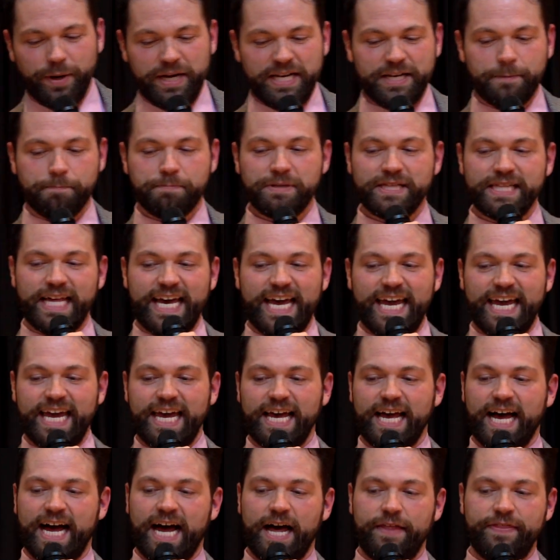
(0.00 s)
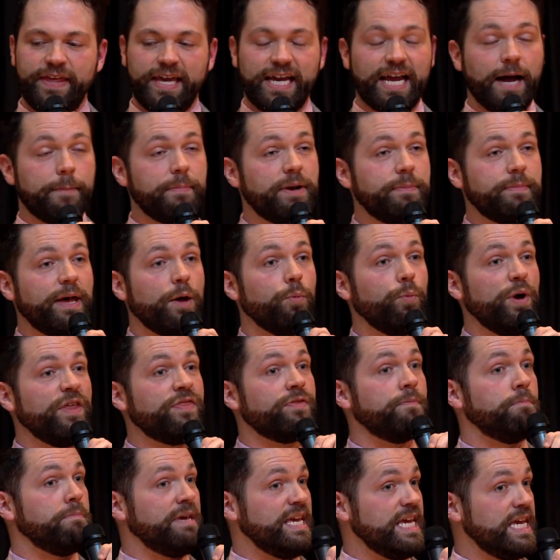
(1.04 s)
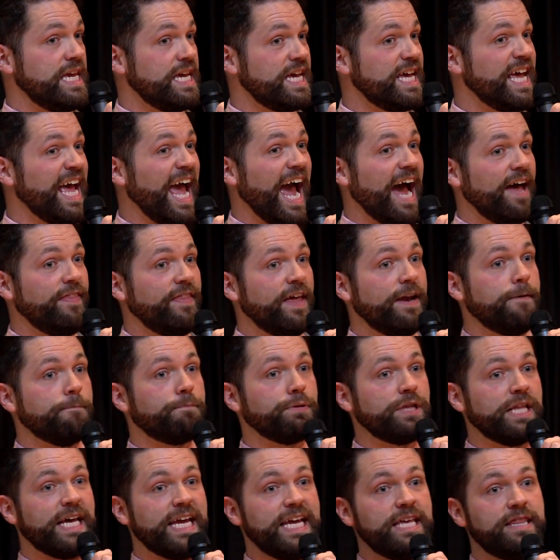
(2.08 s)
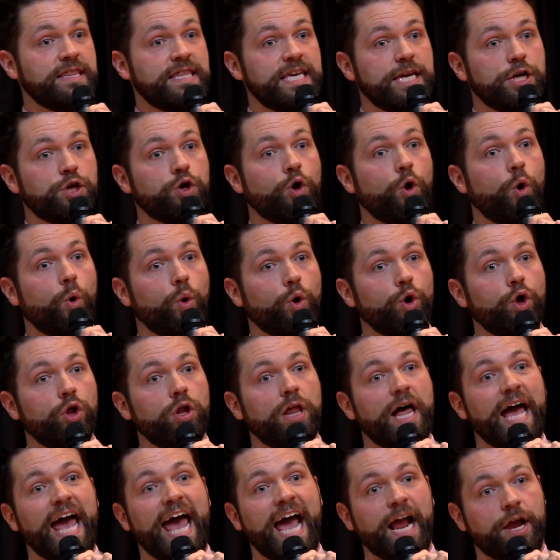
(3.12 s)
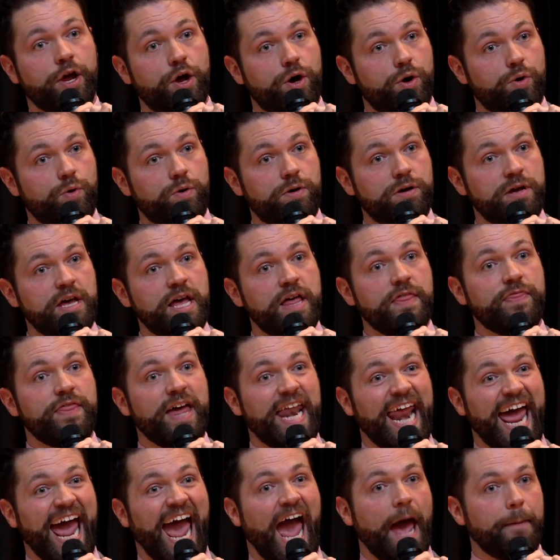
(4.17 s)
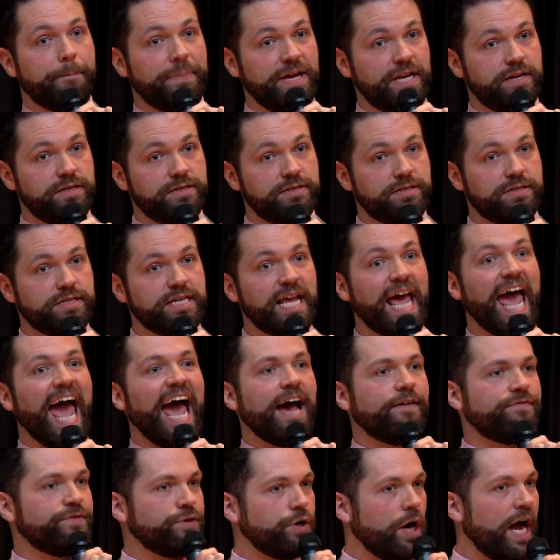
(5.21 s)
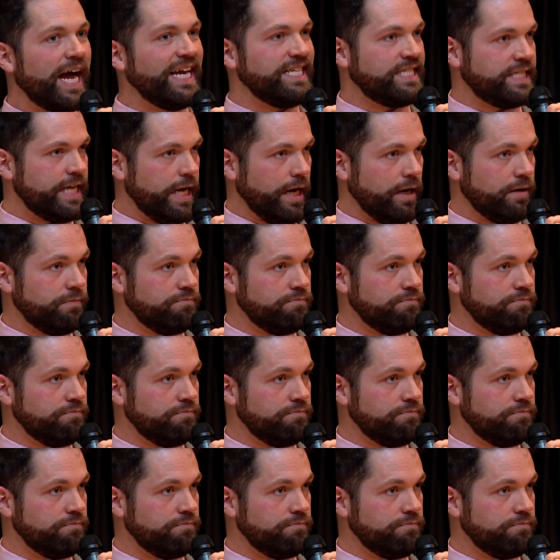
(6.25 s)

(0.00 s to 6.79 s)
going to play uh, the accompaniment with me and then play the choral echo that happens after I sing.